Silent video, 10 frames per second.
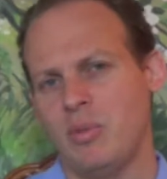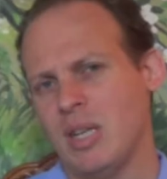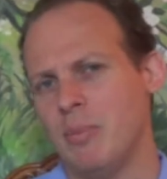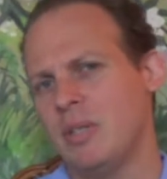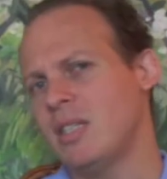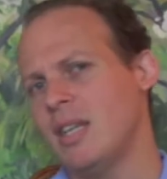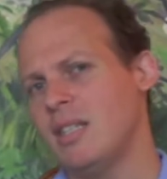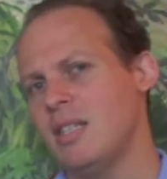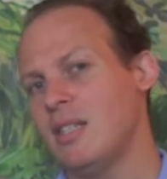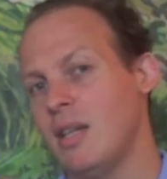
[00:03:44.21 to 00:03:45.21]
some business
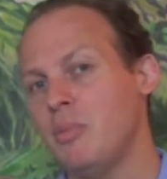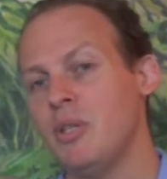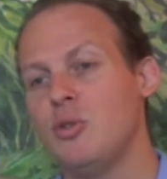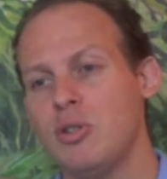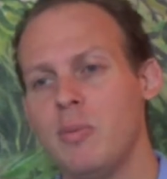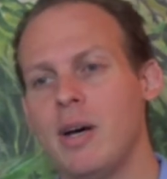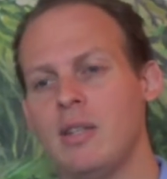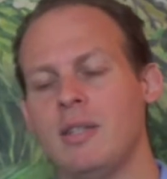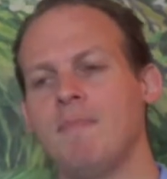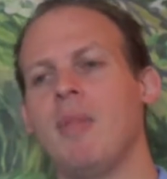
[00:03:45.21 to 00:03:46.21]
ideas and not being sure about it,